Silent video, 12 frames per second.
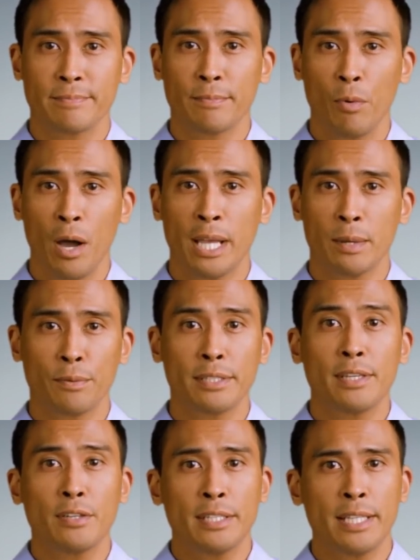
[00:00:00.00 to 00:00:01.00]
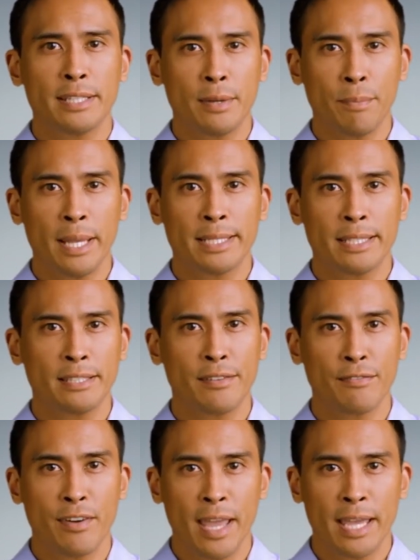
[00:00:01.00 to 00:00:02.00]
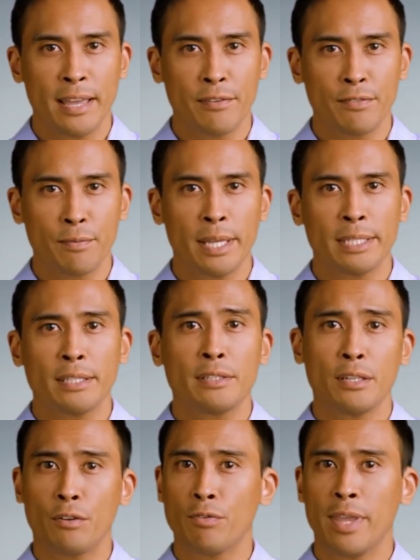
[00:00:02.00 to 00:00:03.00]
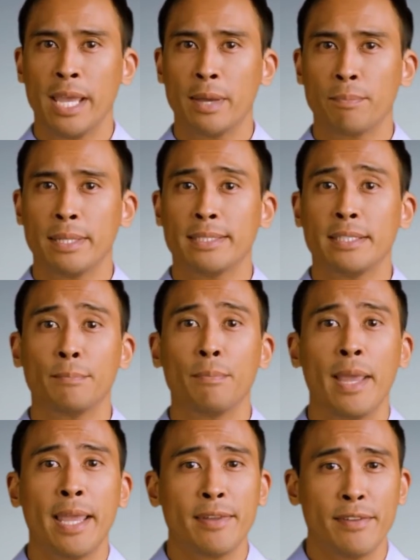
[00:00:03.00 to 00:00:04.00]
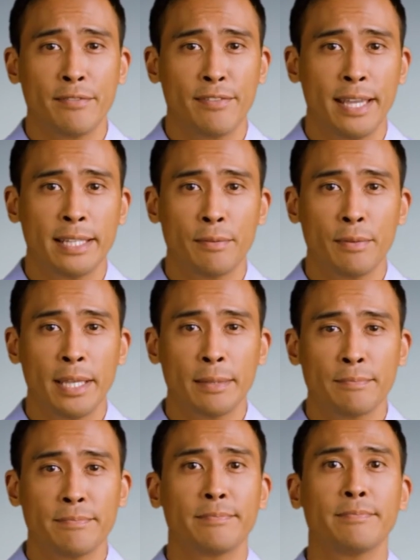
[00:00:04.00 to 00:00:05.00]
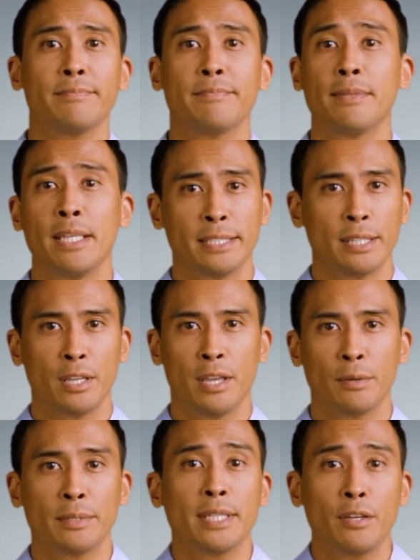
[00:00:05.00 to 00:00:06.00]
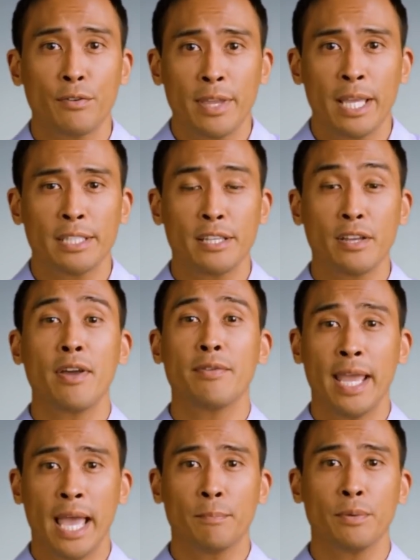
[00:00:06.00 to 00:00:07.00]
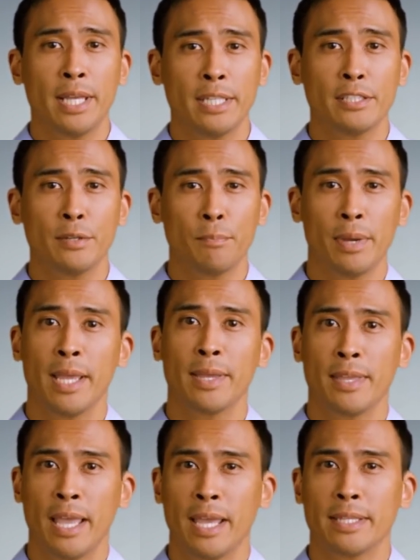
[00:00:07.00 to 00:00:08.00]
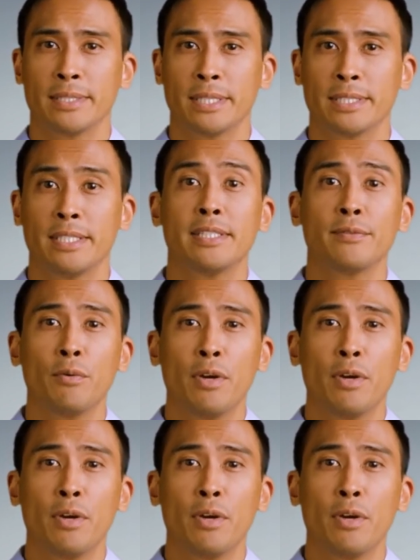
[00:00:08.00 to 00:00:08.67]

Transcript: Market research is the basis of finding information to create a business plan effectively. This includes the creation of an application plan and a successful